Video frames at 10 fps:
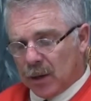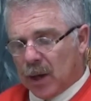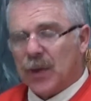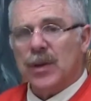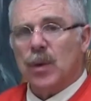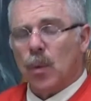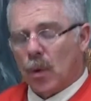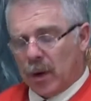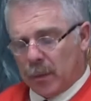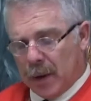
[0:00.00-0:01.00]
"Nothing to
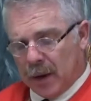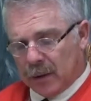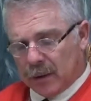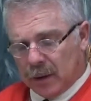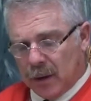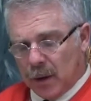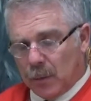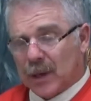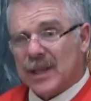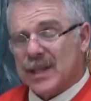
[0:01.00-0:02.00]
worry about."
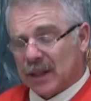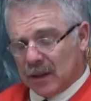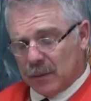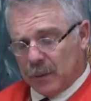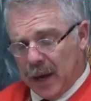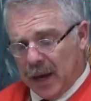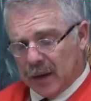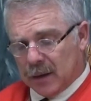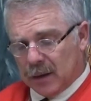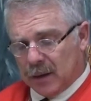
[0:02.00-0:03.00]
"But he's still in bed."
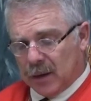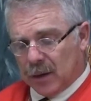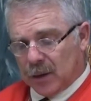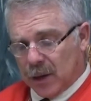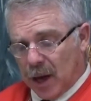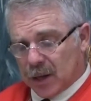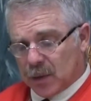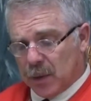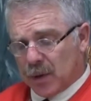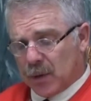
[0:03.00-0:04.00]
Doc
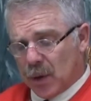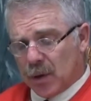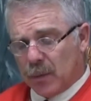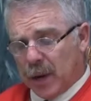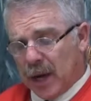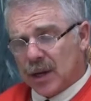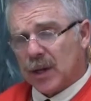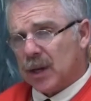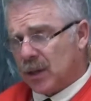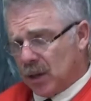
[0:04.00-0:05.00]
Smith turned the page
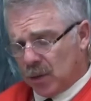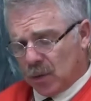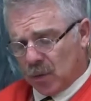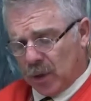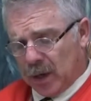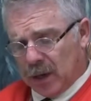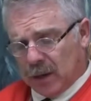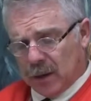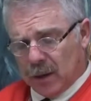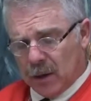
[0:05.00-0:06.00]
and continued to read.
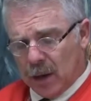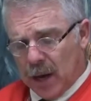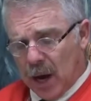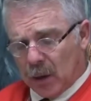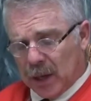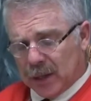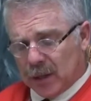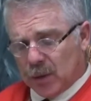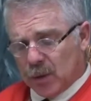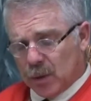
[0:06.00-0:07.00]
"How late
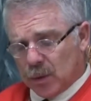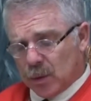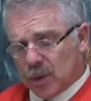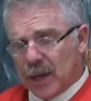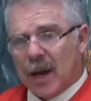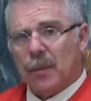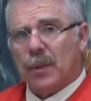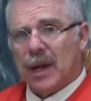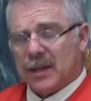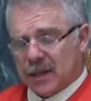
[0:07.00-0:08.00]
did you two stay up
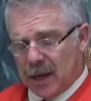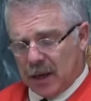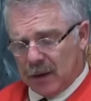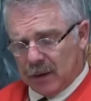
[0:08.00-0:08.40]
last night?"